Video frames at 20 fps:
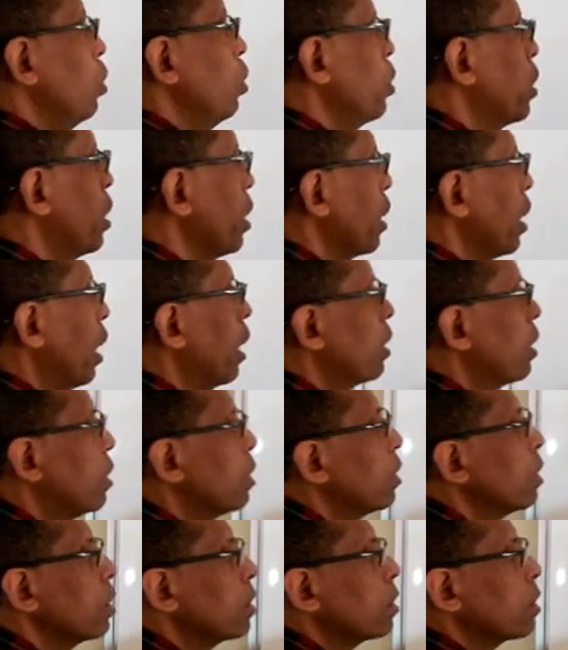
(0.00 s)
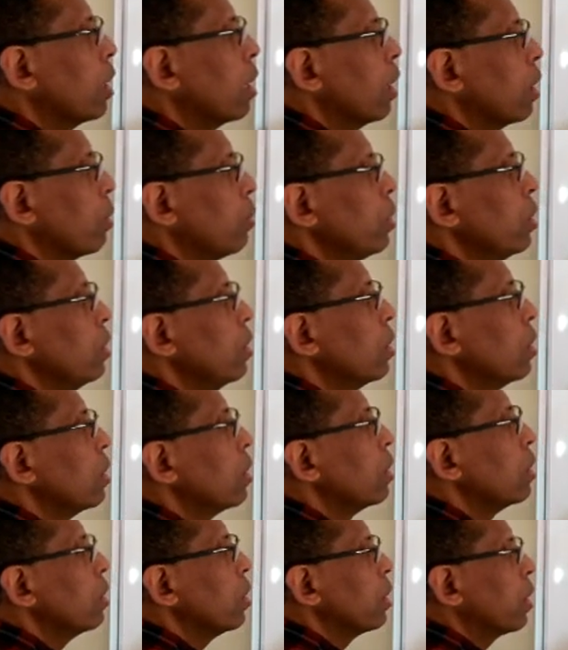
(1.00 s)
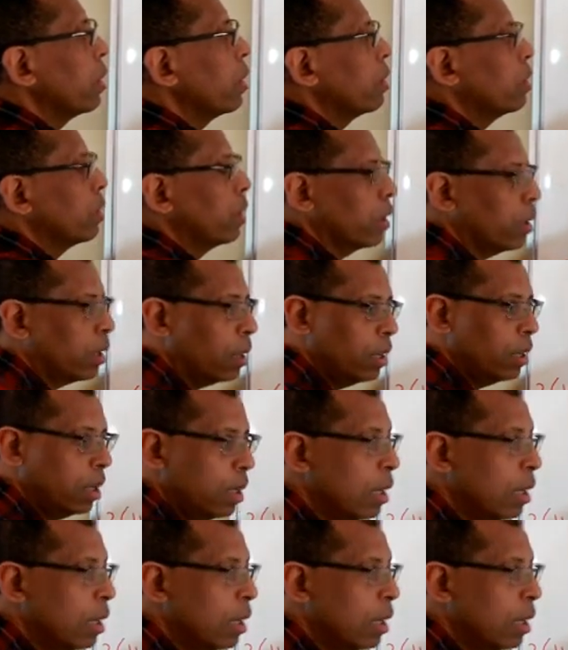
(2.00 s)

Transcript: looking at this carbon right there,